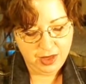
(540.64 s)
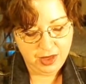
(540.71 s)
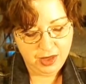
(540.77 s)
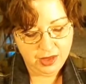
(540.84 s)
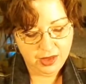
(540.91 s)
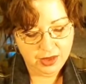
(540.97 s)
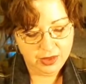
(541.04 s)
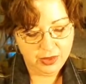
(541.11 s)

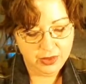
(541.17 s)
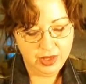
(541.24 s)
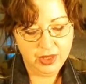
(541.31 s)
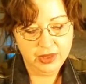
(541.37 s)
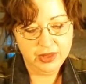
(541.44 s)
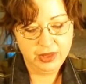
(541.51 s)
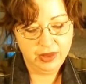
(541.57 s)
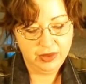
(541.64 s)
And this one
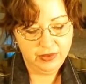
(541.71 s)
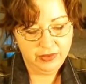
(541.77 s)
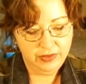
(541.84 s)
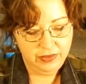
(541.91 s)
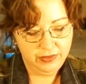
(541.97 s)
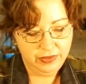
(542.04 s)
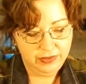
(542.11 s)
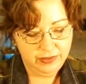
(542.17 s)
does have
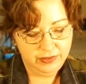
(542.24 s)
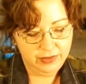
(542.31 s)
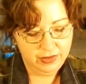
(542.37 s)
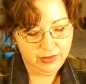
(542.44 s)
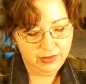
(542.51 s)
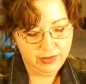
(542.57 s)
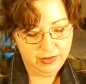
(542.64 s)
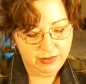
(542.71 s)

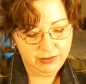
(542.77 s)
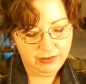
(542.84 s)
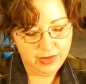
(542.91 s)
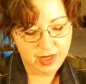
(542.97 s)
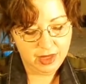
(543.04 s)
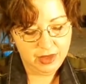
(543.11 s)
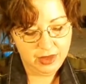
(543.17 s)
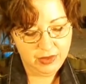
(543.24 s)

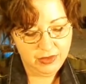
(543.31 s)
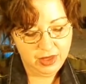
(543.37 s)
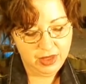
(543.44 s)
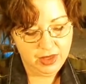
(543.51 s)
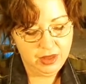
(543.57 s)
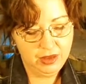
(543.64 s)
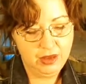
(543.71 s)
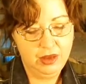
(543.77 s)
a
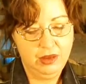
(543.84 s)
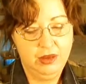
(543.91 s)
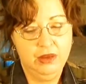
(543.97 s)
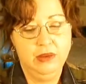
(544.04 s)
unique